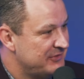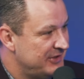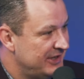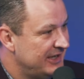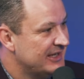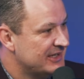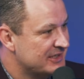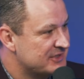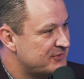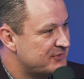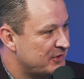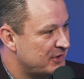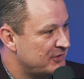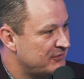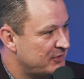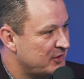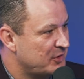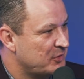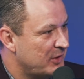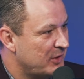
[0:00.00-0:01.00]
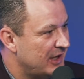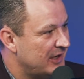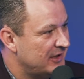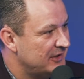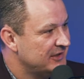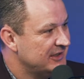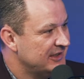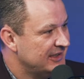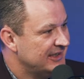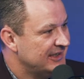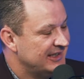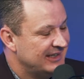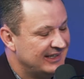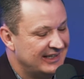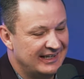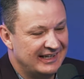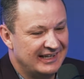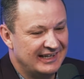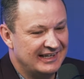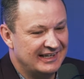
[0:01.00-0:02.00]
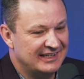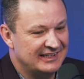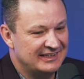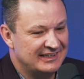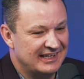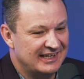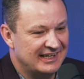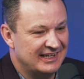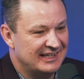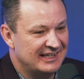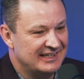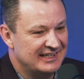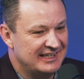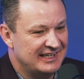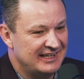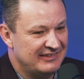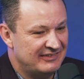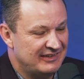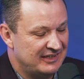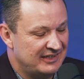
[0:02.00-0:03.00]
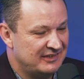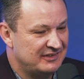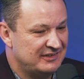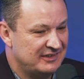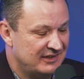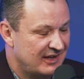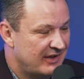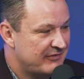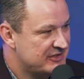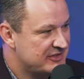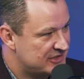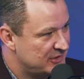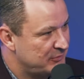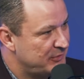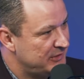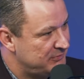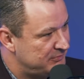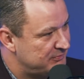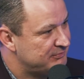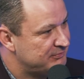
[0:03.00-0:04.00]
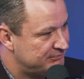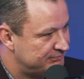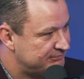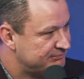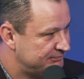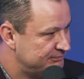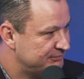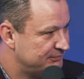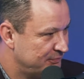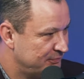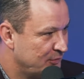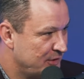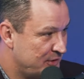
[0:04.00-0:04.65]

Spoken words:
his for a while. And then, obviously we